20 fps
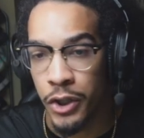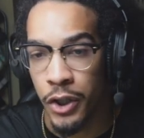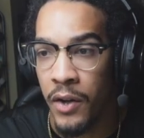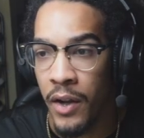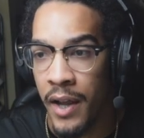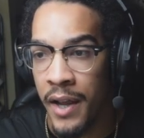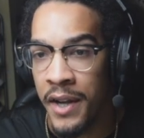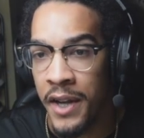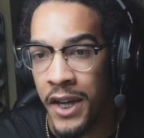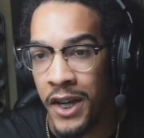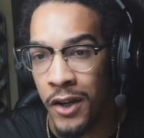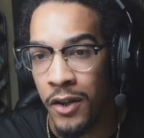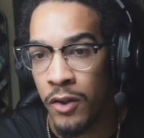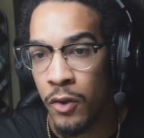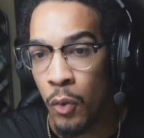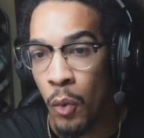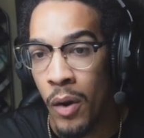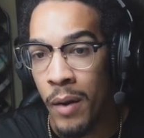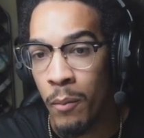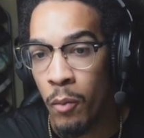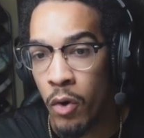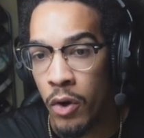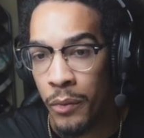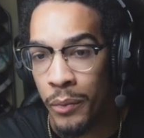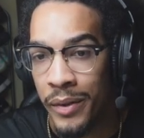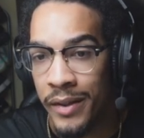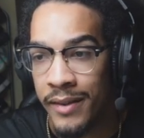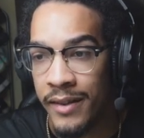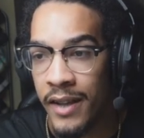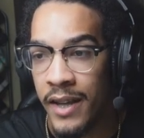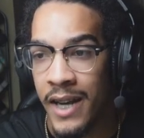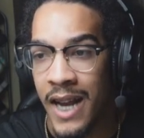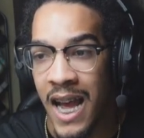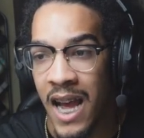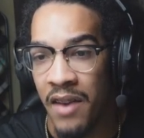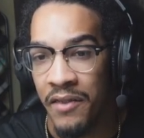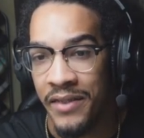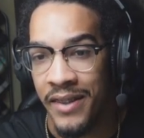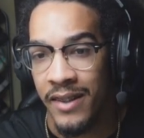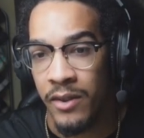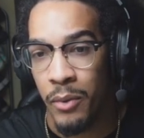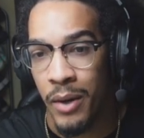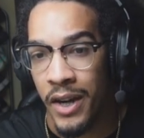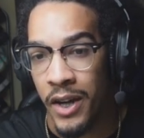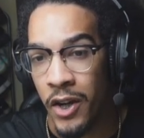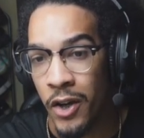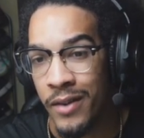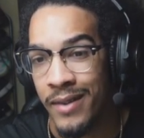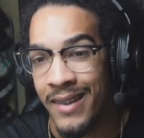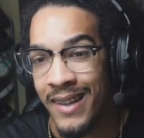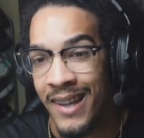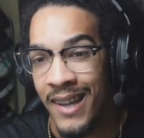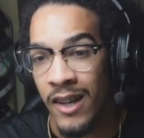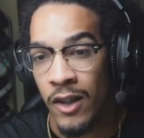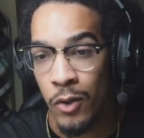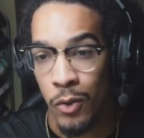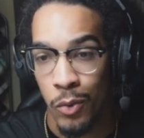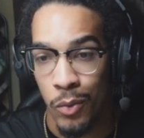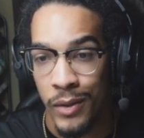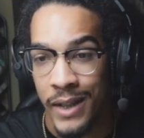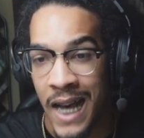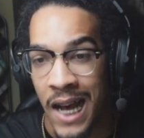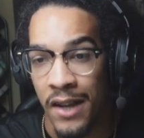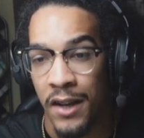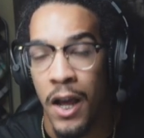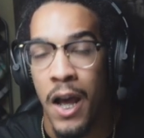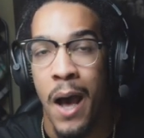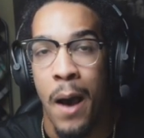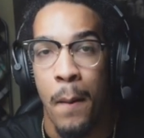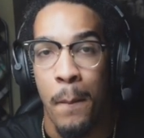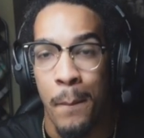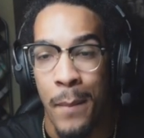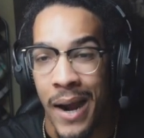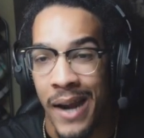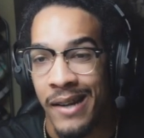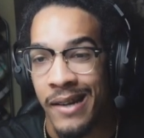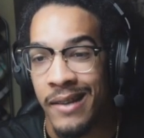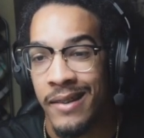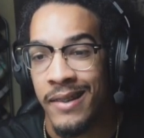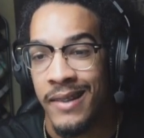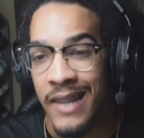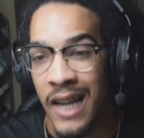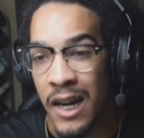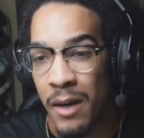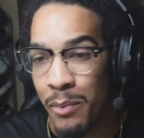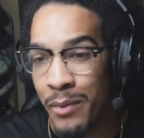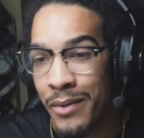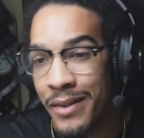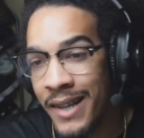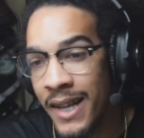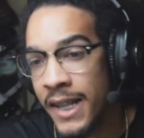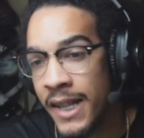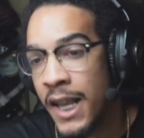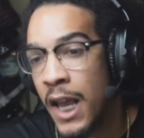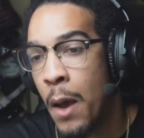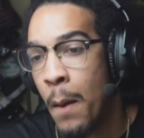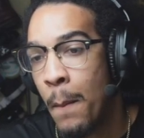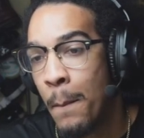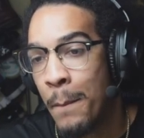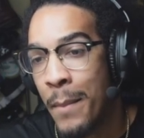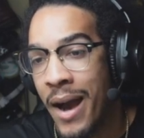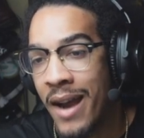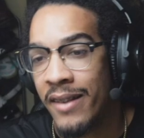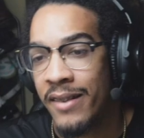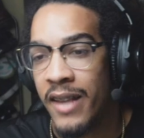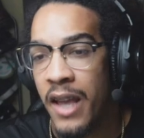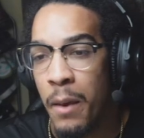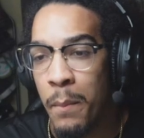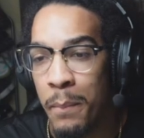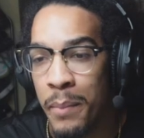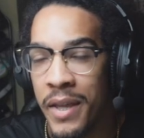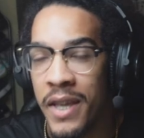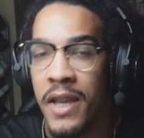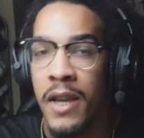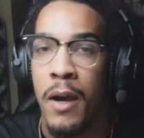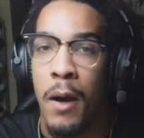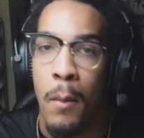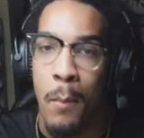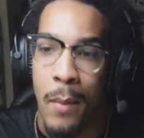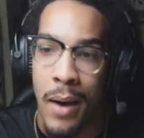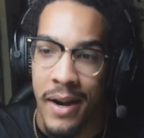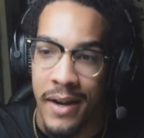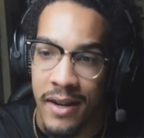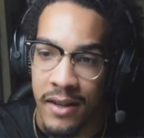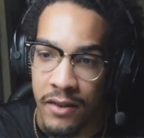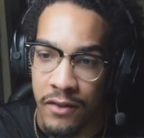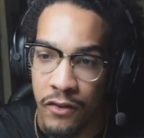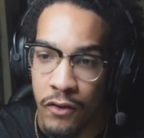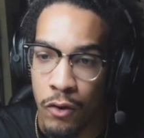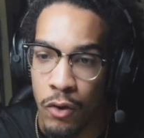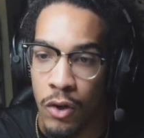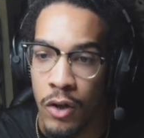And here's one more reason. I have this right here, skill cooldown minus 9%, max MP minus 4.